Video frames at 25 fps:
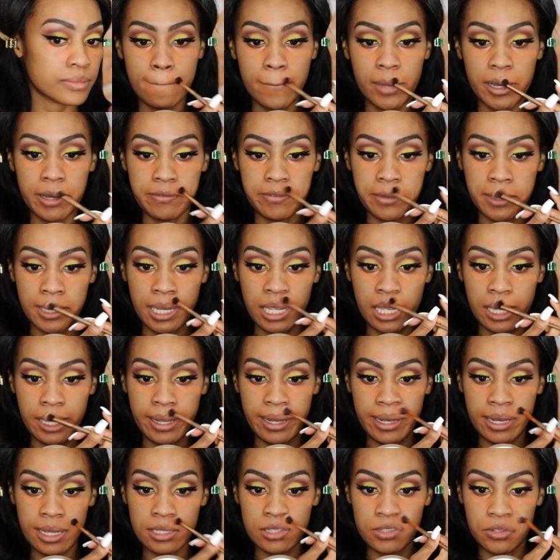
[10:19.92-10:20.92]
Buff it
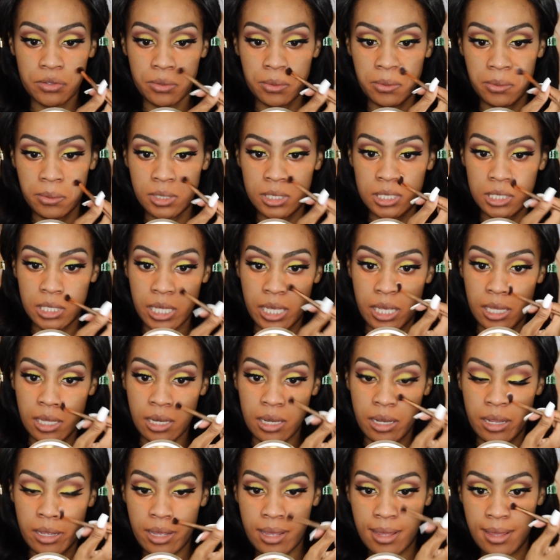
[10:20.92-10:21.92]
in to the skin.
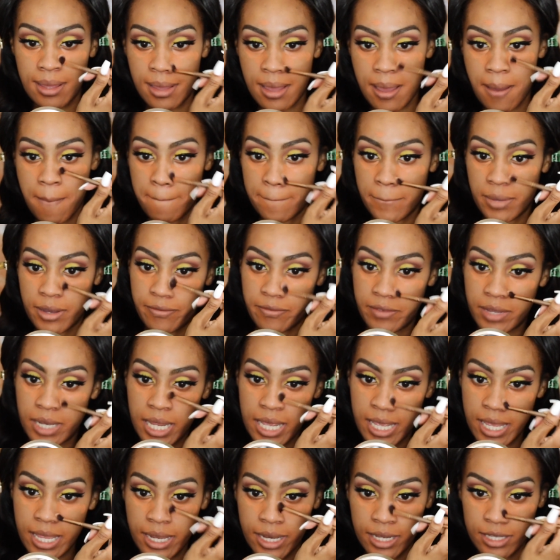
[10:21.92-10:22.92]
Buff it
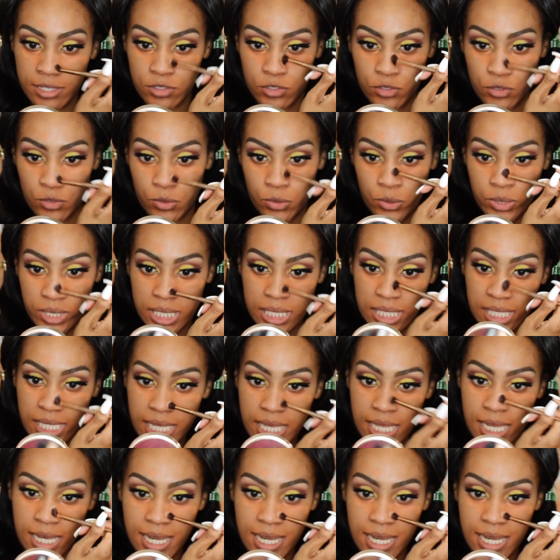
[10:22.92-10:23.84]
in to the skin.